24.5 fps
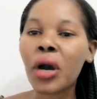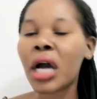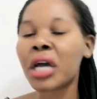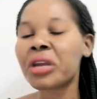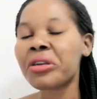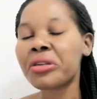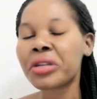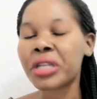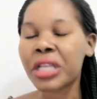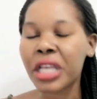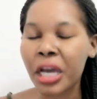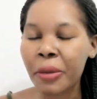I
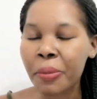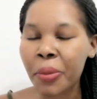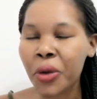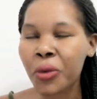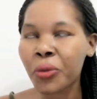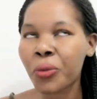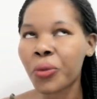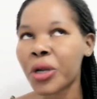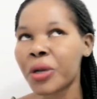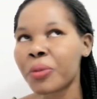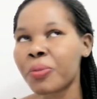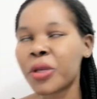don't care about
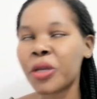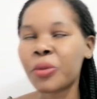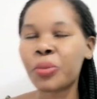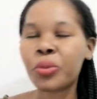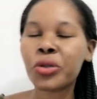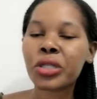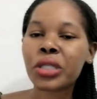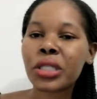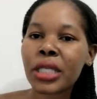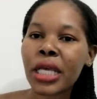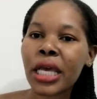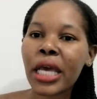what
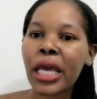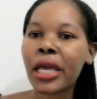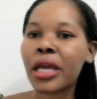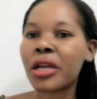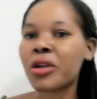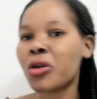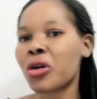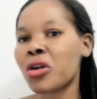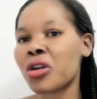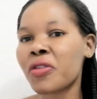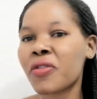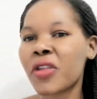people say
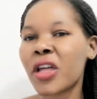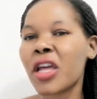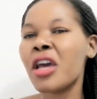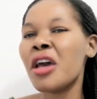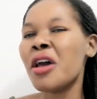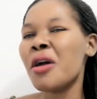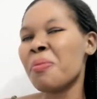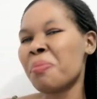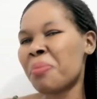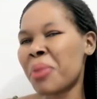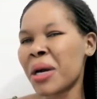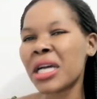and all of that,
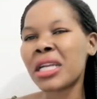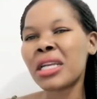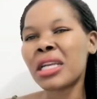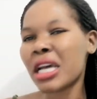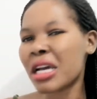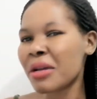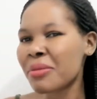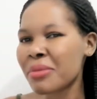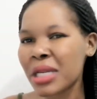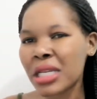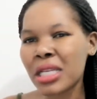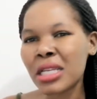but
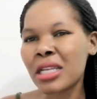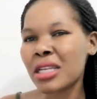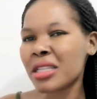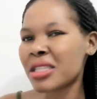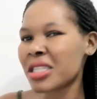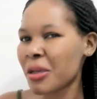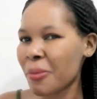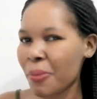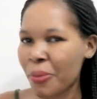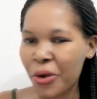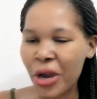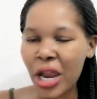I mean, it's
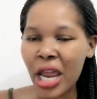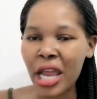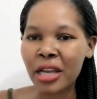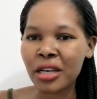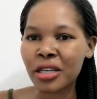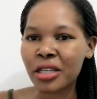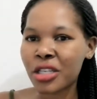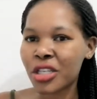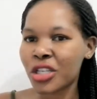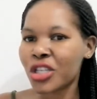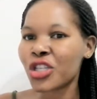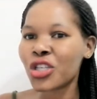a brand.